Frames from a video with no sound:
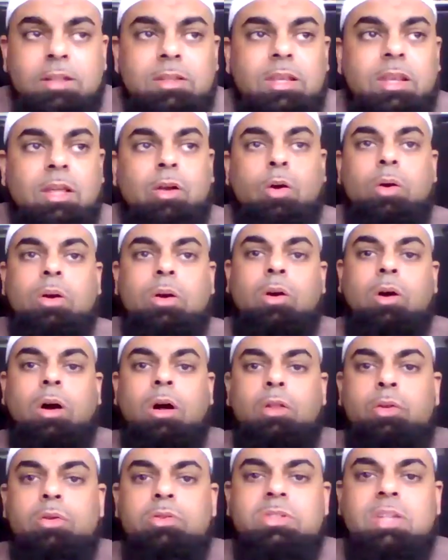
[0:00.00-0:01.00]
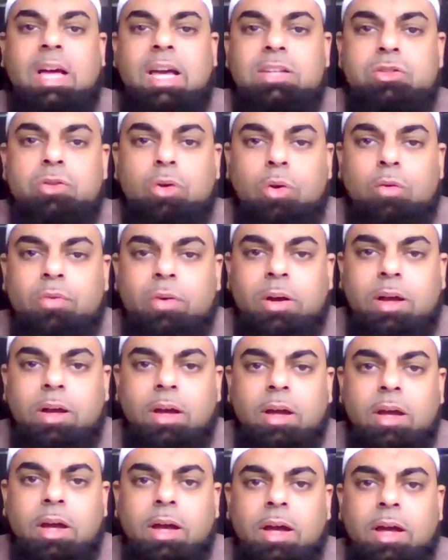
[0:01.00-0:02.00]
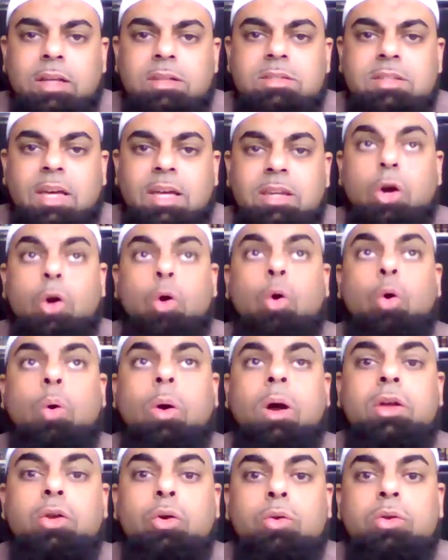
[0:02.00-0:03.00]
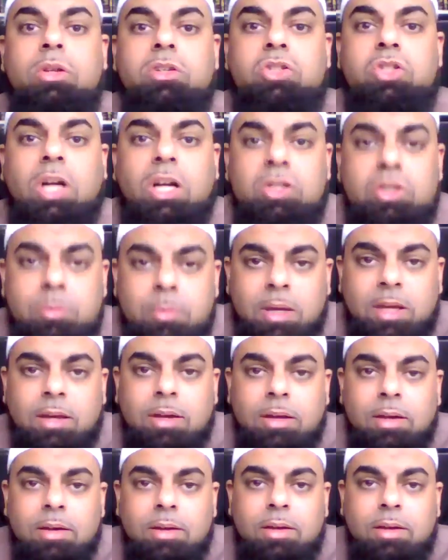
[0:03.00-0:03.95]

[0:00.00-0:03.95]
Did he go and call those guys over and said, who are you to judge me?